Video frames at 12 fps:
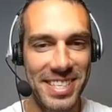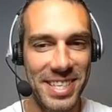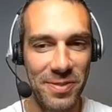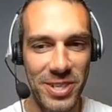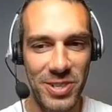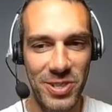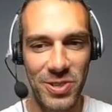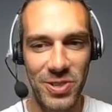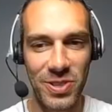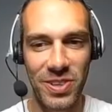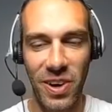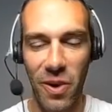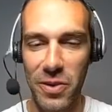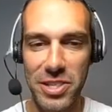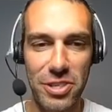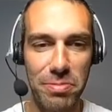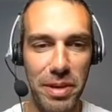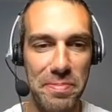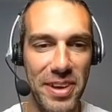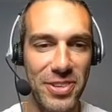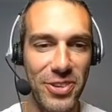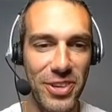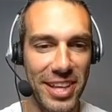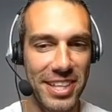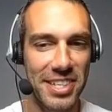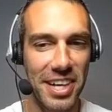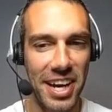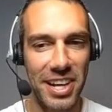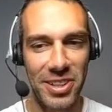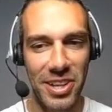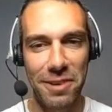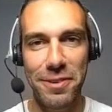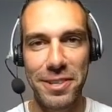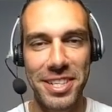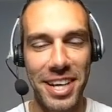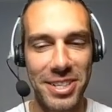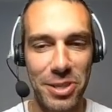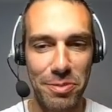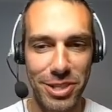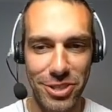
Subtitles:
As someone who always just played Master League Classic, I had a lot of fun today.